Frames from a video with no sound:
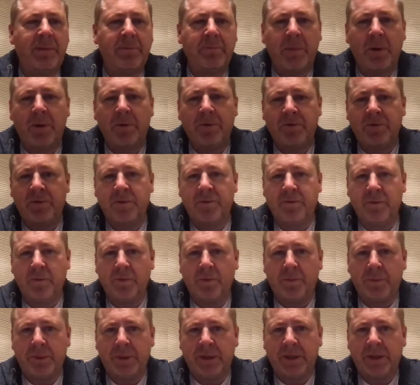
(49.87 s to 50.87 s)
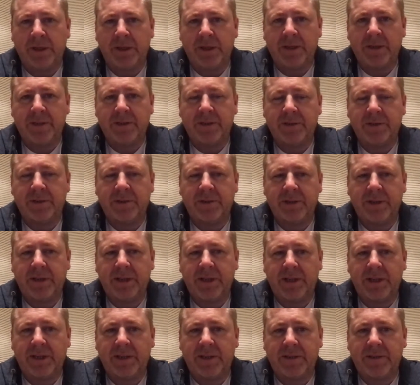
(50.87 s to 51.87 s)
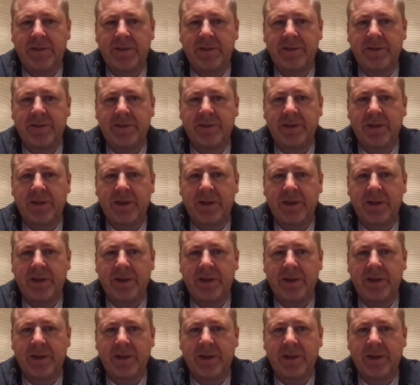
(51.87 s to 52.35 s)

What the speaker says: most of all because it's